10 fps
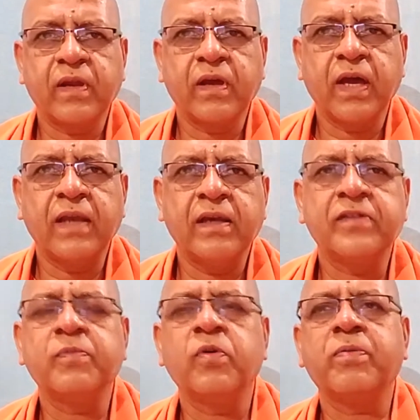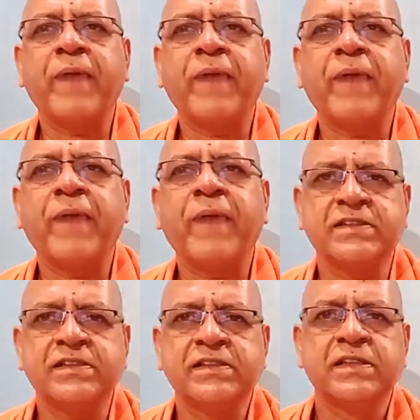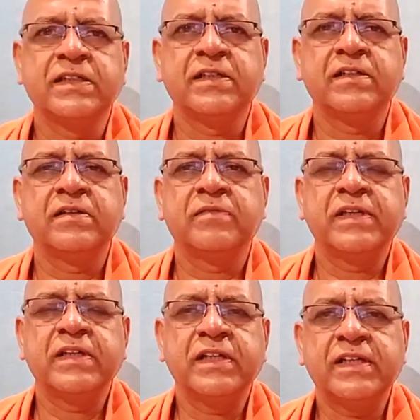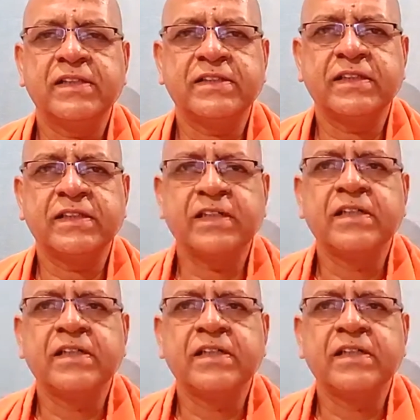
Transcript: and it's more practiced, whether it is the